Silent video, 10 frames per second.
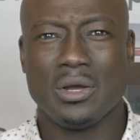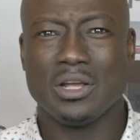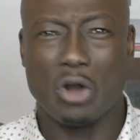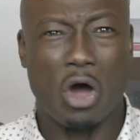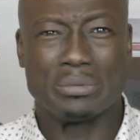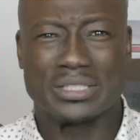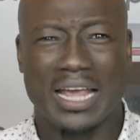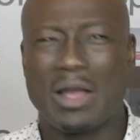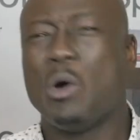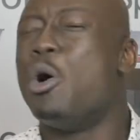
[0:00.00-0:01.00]
You know what I'm
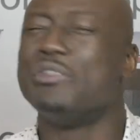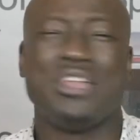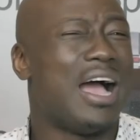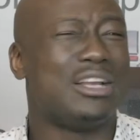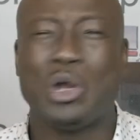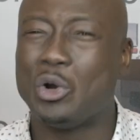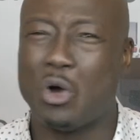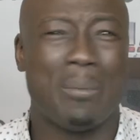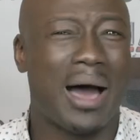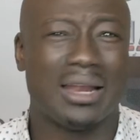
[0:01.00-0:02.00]
saying? One thing I do
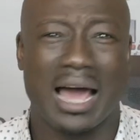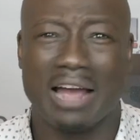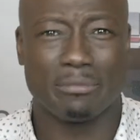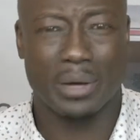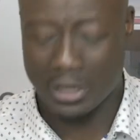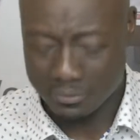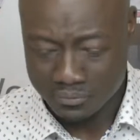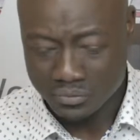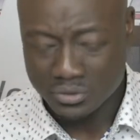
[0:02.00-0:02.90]
know about life, man.